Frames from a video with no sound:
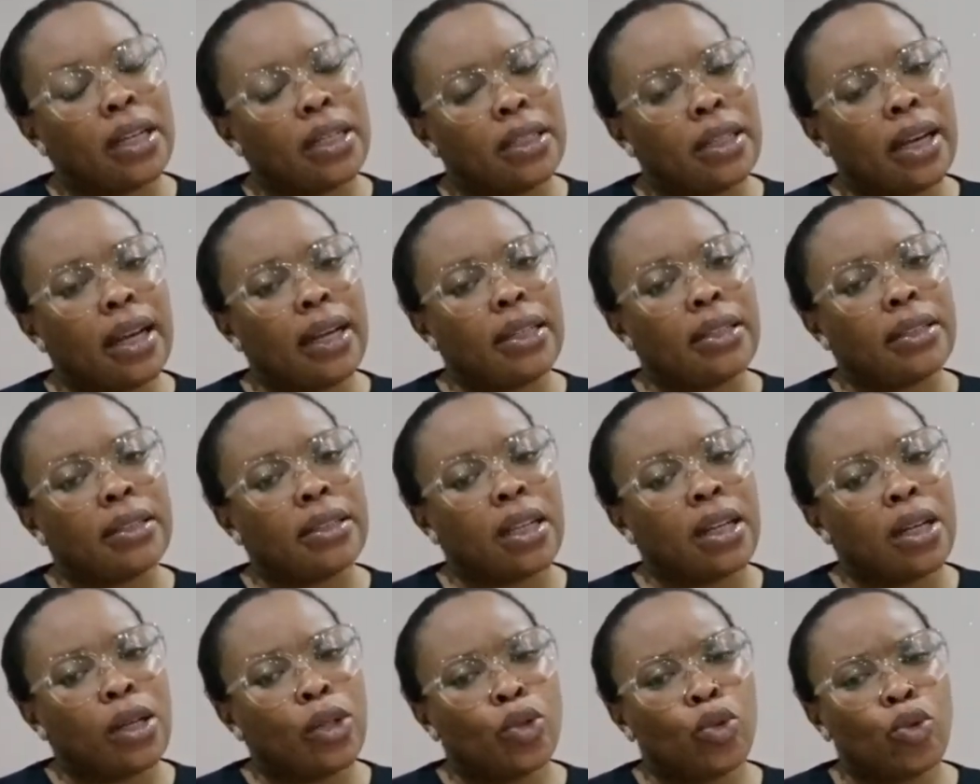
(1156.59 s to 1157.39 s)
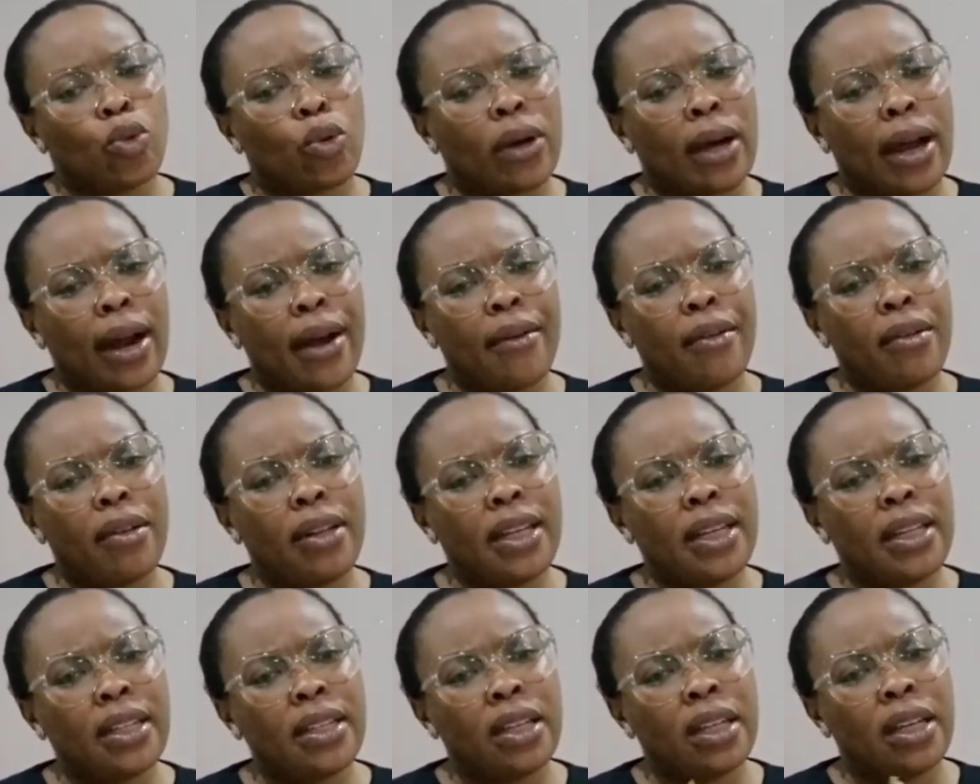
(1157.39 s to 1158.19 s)
Yes. So
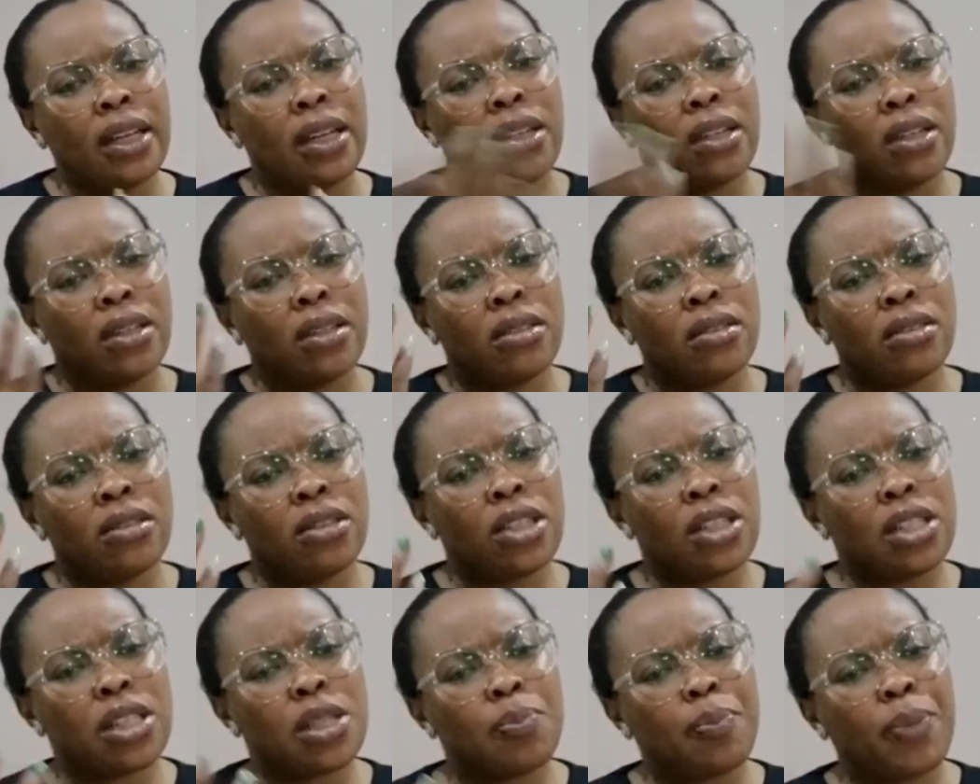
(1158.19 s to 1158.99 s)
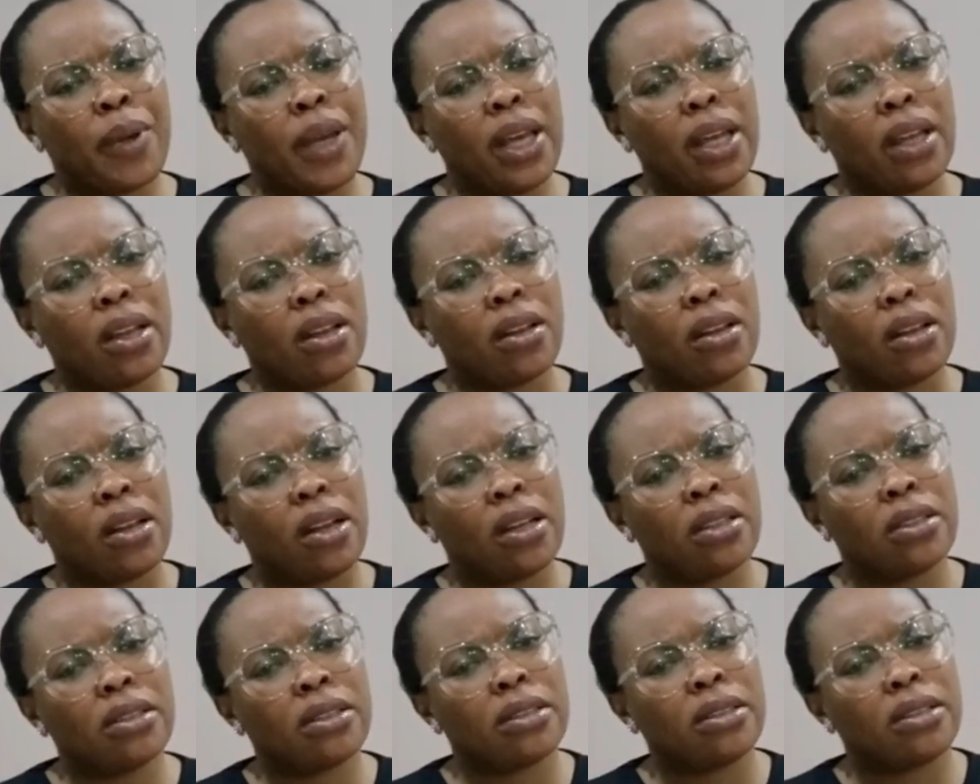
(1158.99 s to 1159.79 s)
Caroline, she spill
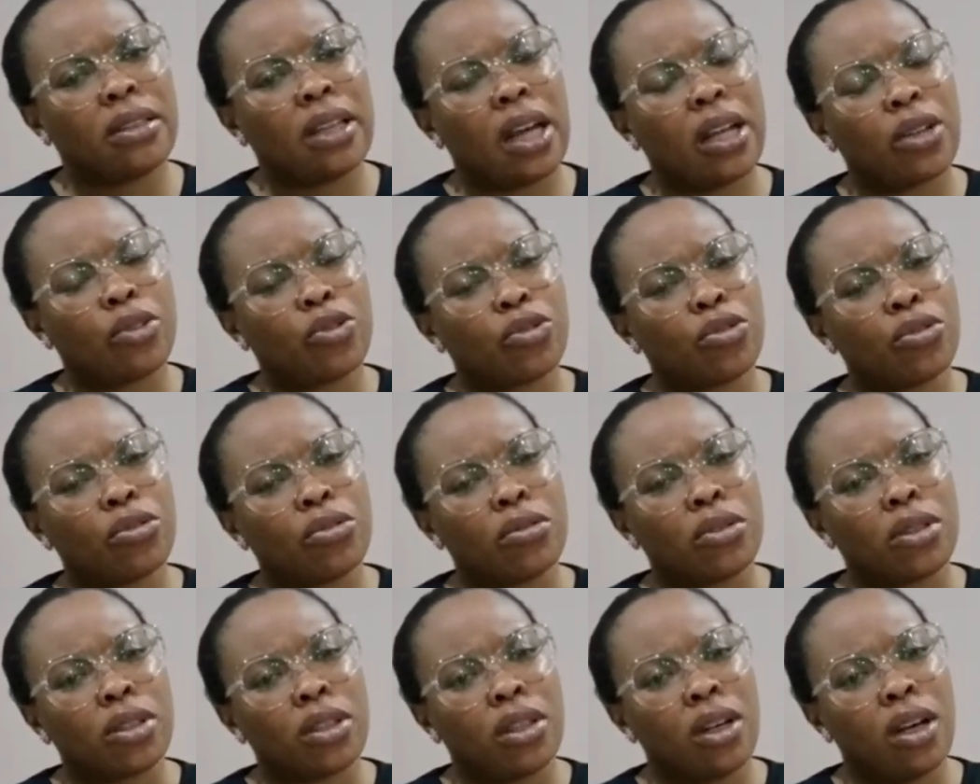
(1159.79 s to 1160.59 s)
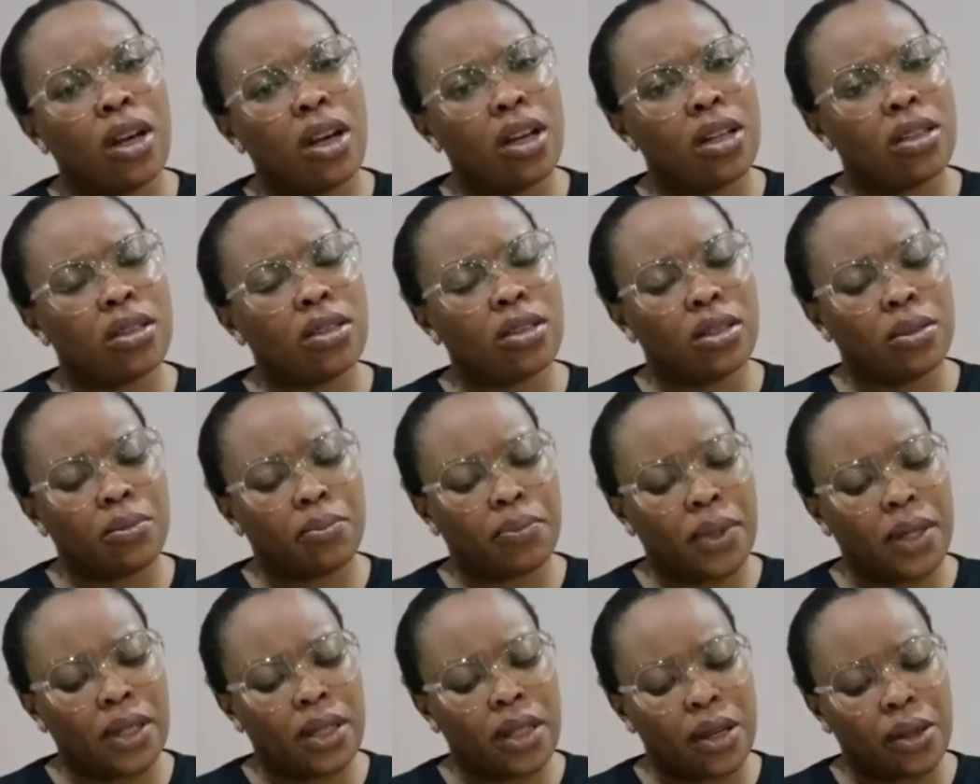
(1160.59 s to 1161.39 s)
and she say her truth. Oh, Tim
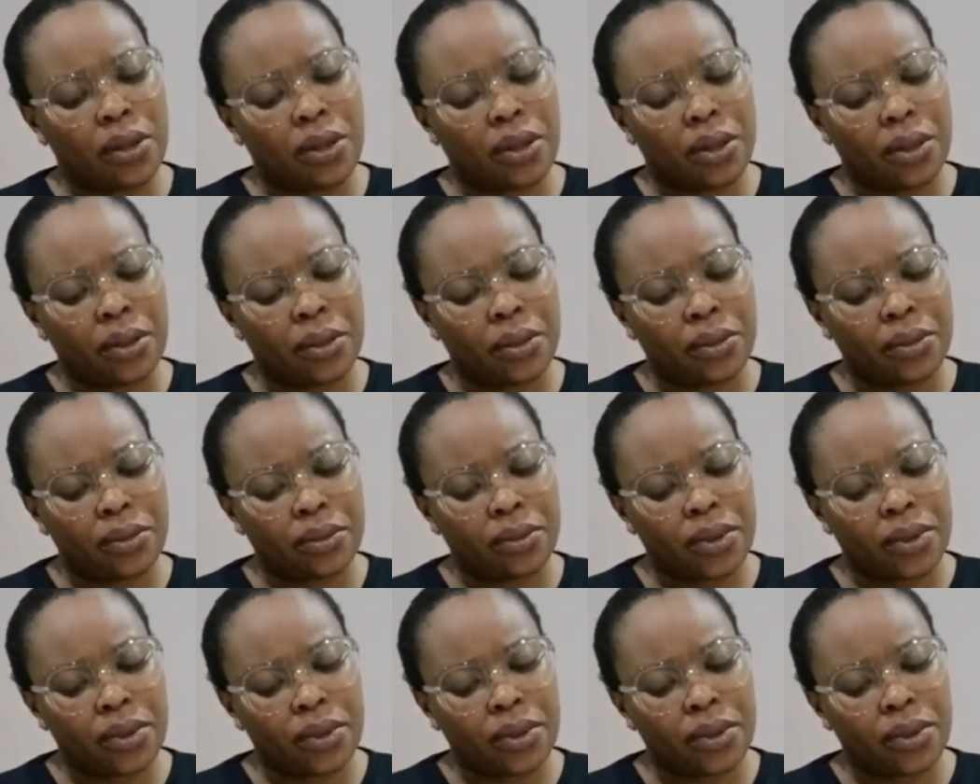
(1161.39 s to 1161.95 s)
Payne, I'll go.